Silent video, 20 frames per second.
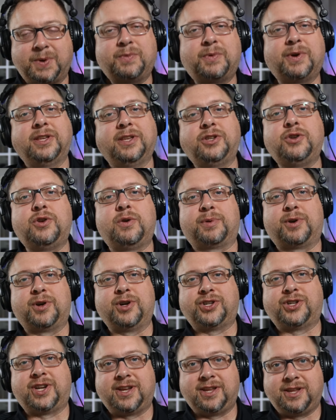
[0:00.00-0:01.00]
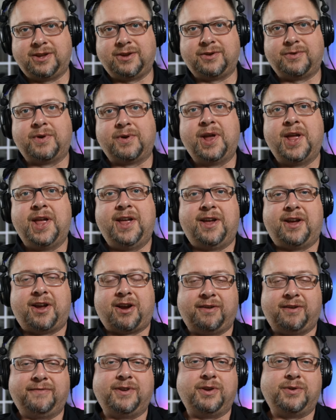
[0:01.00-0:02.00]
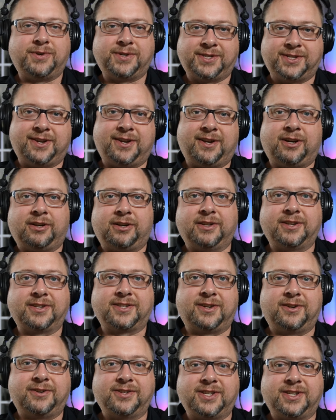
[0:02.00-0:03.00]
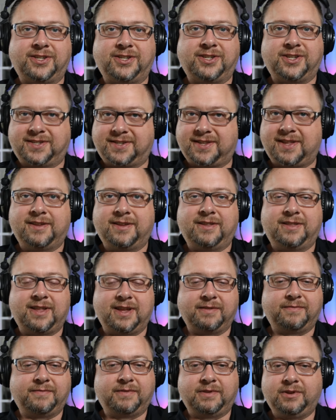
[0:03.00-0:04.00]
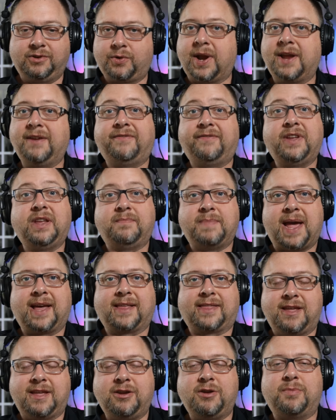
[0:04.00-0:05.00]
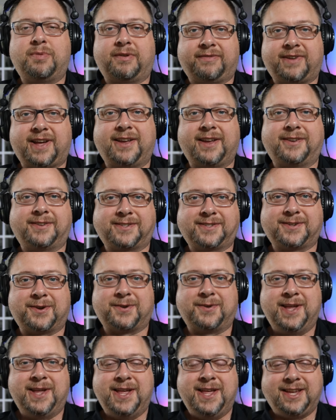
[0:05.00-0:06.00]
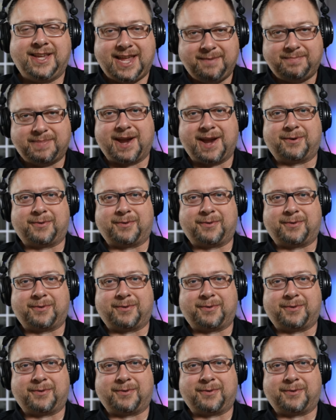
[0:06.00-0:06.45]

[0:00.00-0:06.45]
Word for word: We really do appreciate you, our viewers and our listeners, and just the great feedback that you provide us. So keep that